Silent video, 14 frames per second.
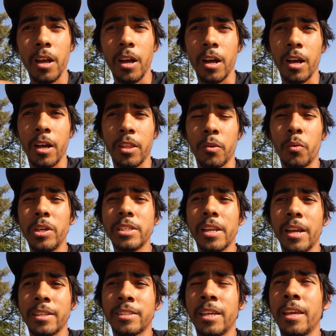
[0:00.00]
The reason
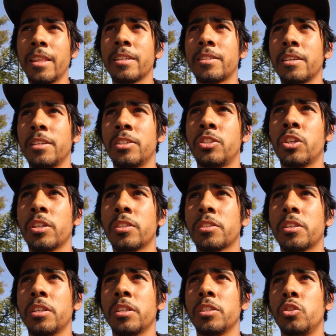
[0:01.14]
I say this is just
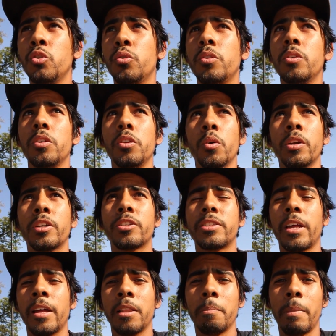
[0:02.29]
because you
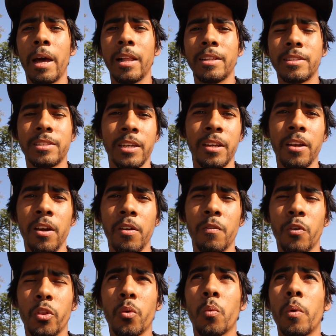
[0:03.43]
understand the balancing
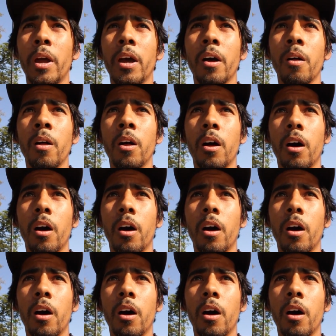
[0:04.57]
for the rail,